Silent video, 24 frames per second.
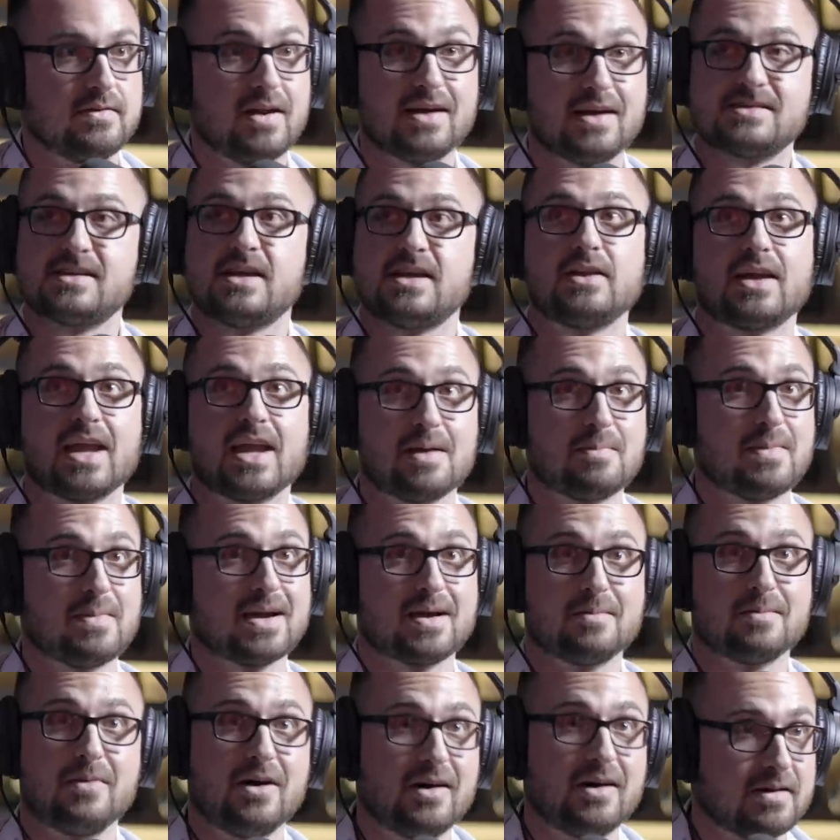I'm not saying you can't
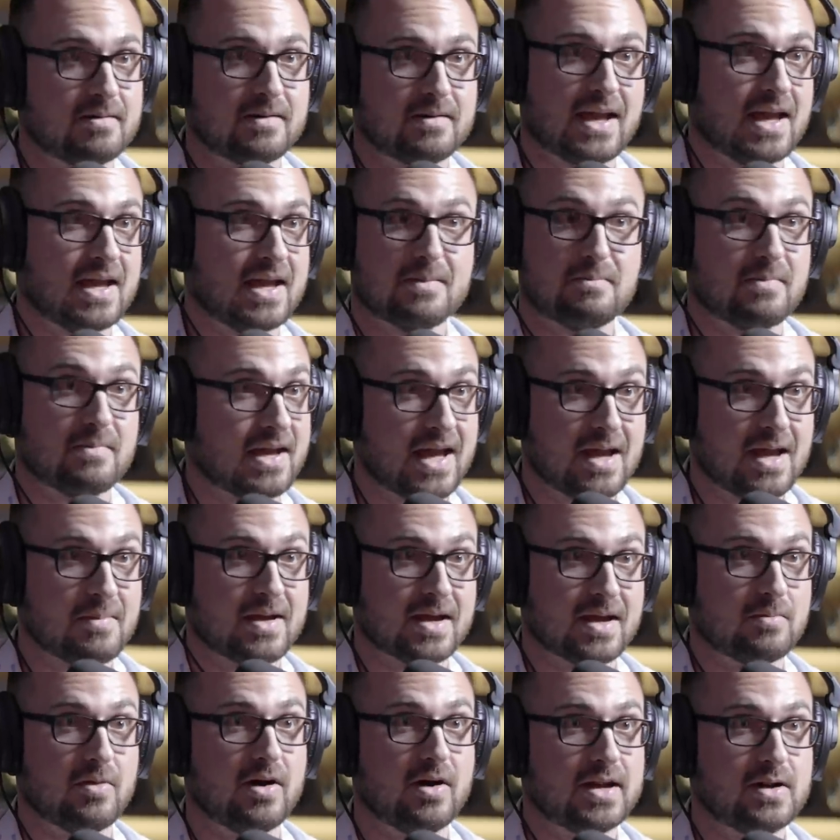make a money you can't mm-hmm. you can't
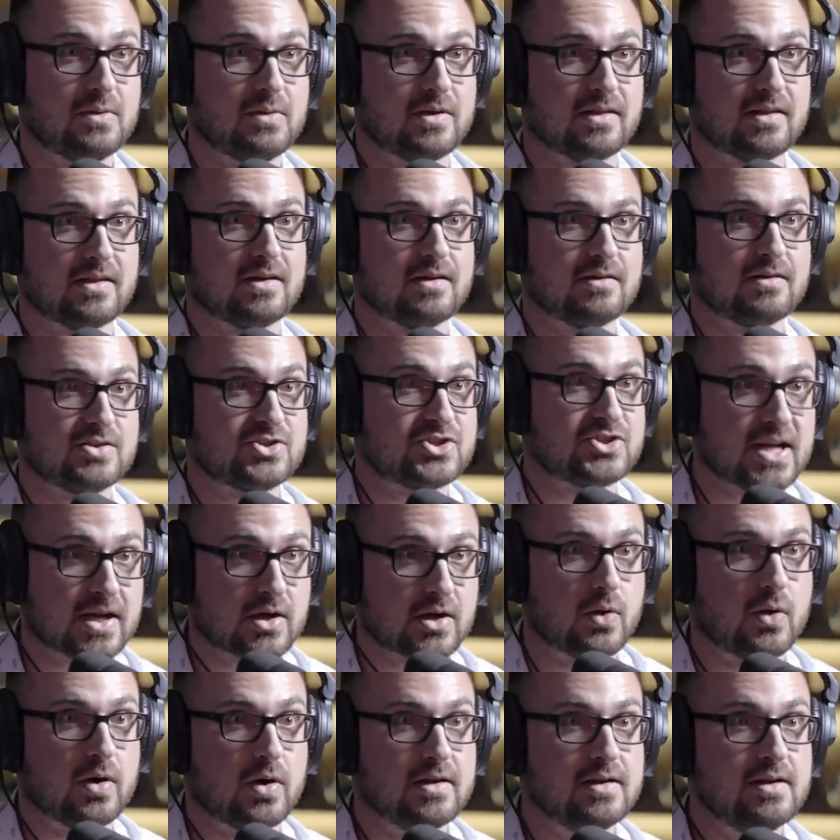make money with a
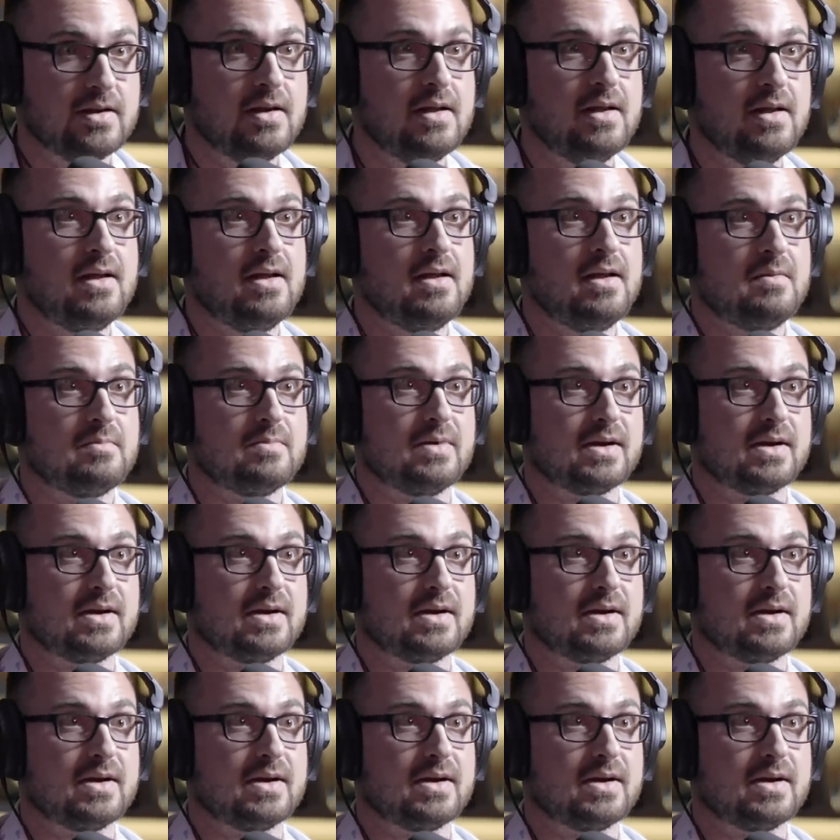shitcoin mm-hmm.